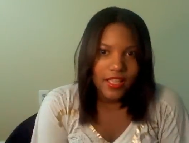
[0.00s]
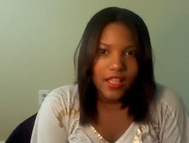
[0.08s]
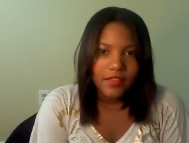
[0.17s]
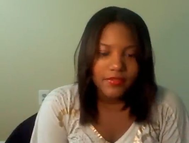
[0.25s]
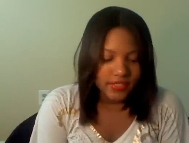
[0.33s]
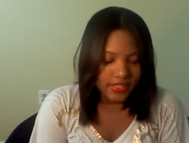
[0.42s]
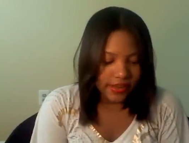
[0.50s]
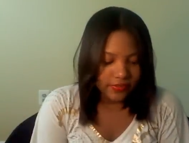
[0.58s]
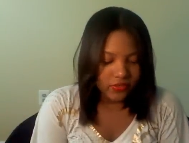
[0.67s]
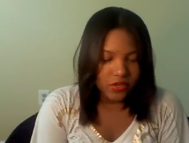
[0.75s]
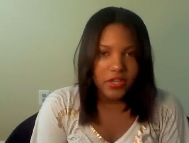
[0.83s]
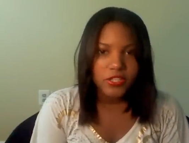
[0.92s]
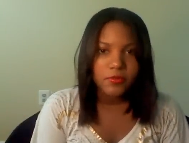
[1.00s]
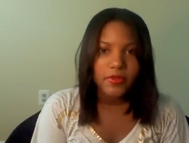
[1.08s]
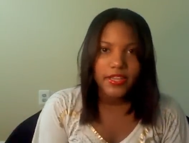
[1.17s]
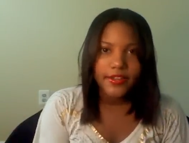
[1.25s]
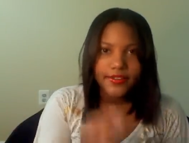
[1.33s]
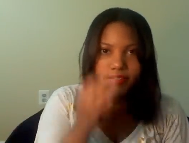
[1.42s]
obviously, after I wash my
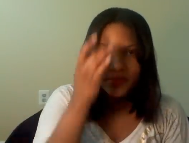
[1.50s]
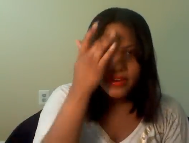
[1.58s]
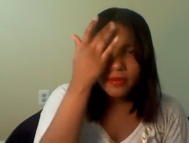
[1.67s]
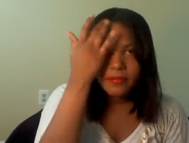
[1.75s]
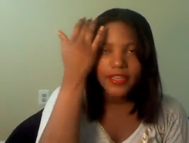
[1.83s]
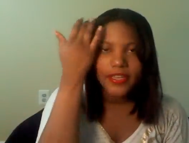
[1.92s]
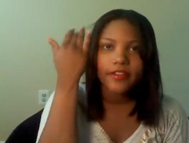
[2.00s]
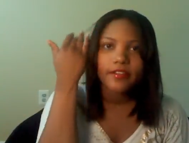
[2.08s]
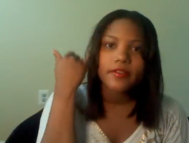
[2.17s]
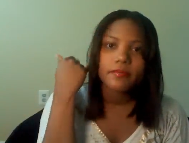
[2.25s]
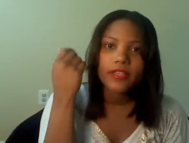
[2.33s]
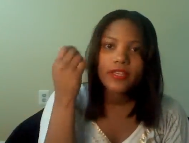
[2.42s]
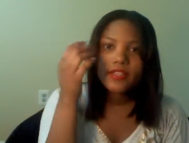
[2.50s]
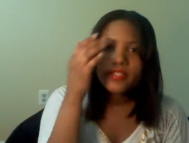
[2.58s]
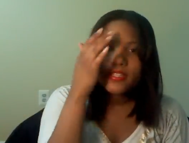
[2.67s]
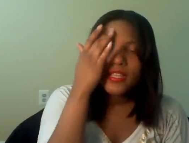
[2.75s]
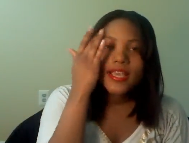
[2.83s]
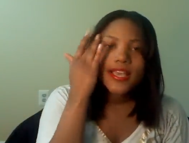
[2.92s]
hair, to wrap my hair up, because
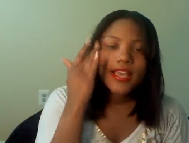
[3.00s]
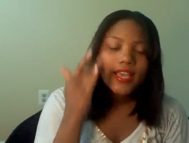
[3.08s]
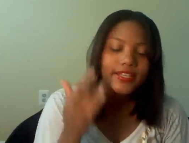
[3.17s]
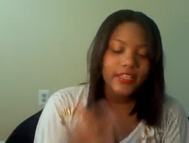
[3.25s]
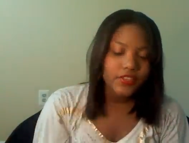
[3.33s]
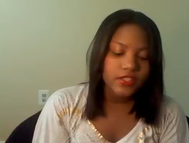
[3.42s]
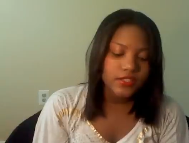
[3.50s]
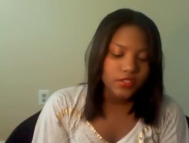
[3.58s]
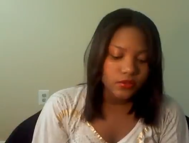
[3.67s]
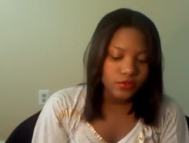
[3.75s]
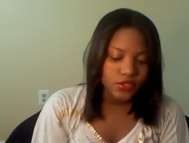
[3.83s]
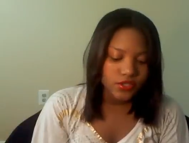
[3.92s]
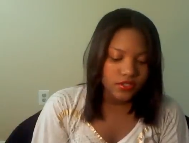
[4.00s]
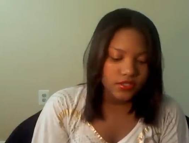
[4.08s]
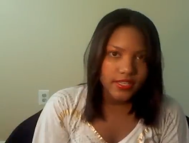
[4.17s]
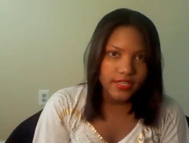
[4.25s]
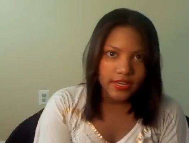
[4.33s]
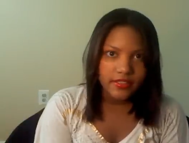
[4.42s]
I definitely don't just
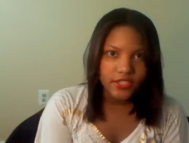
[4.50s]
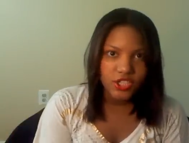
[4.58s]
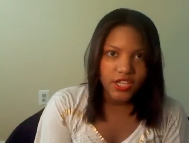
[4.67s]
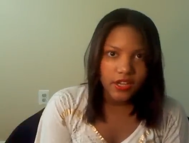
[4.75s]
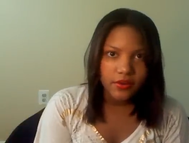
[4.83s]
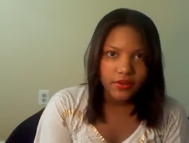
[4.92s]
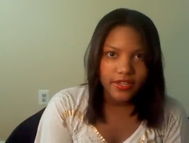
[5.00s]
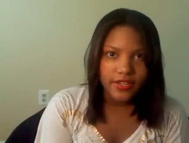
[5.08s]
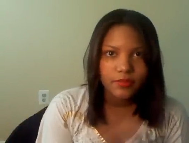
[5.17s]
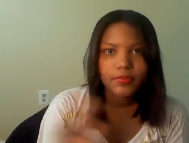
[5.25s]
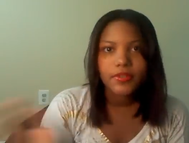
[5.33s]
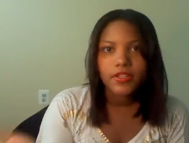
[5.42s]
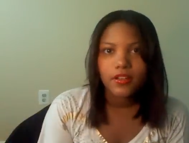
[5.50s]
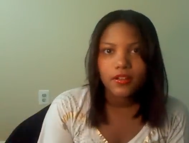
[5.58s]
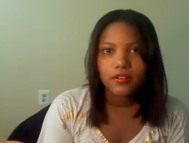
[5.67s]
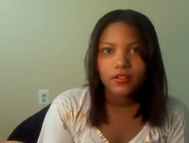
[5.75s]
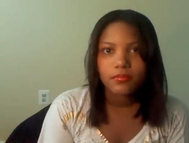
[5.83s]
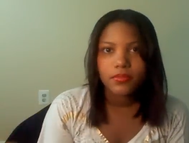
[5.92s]
get out of the shower and put the
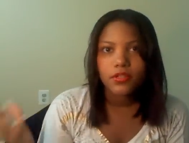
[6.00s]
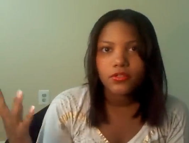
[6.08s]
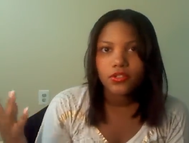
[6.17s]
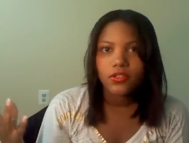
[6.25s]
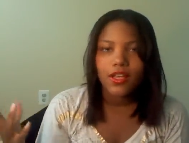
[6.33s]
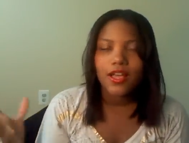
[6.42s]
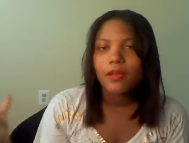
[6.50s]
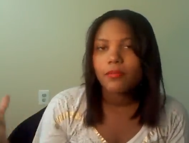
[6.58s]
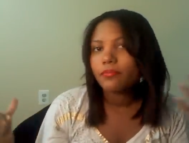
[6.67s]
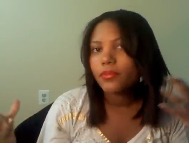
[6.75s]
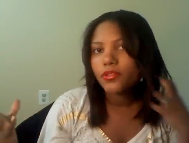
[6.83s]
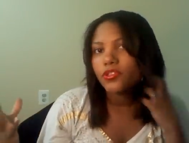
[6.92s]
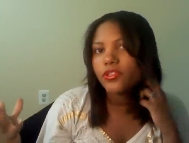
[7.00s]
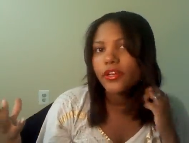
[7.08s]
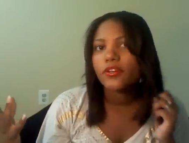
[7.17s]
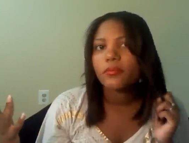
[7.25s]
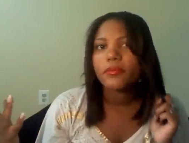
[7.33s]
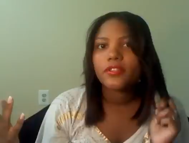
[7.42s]
hot blow
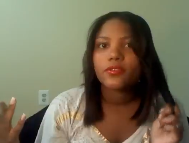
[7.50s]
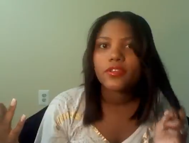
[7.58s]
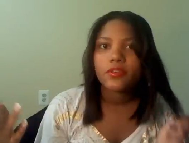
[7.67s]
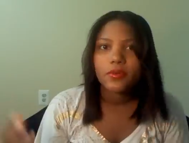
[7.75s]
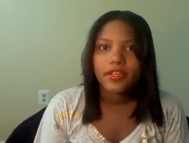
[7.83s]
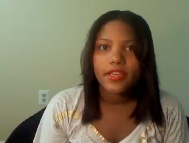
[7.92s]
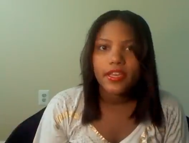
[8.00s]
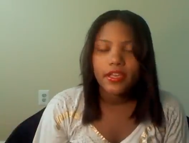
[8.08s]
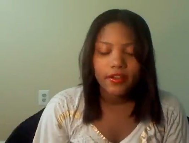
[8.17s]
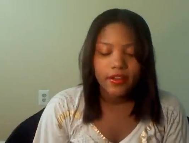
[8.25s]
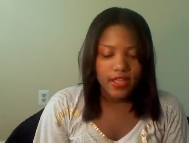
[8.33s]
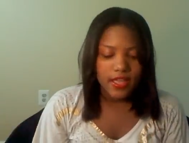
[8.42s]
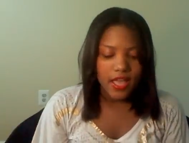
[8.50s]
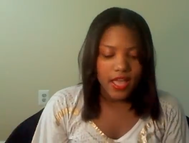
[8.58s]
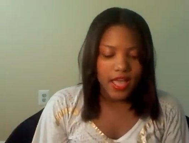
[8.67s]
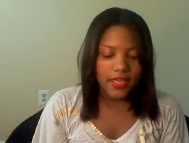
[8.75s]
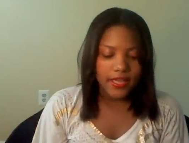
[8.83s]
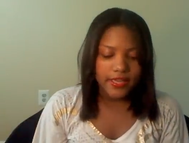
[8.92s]
dryer on my soaking wet hair.
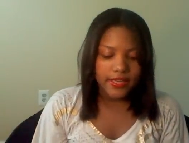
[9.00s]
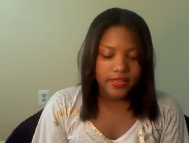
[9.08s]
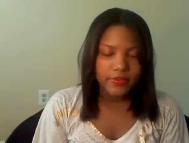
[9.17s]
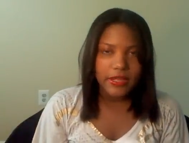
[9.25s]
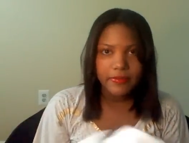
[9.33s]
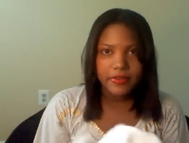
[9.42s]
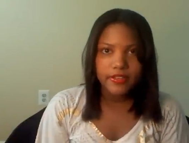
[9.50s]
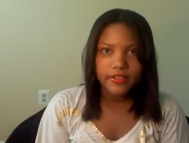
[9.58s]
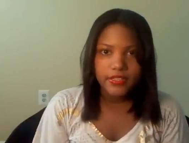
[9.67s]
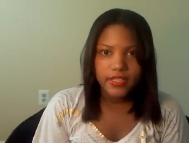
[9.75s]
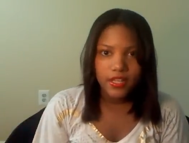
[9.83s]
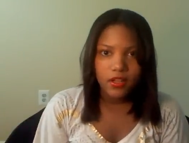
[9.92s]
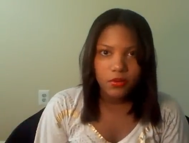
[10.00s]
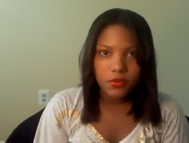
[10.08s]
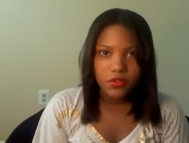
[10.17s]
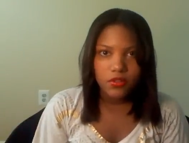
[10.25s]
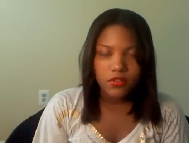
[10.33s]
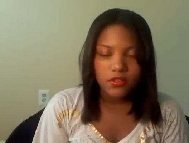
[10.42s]
I wrap it in a
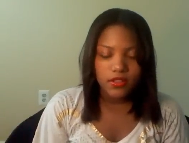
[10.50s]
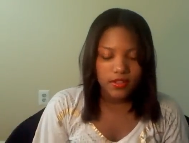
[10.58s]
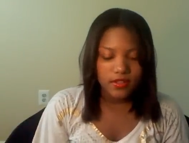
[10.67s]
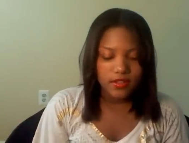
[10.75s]
towel.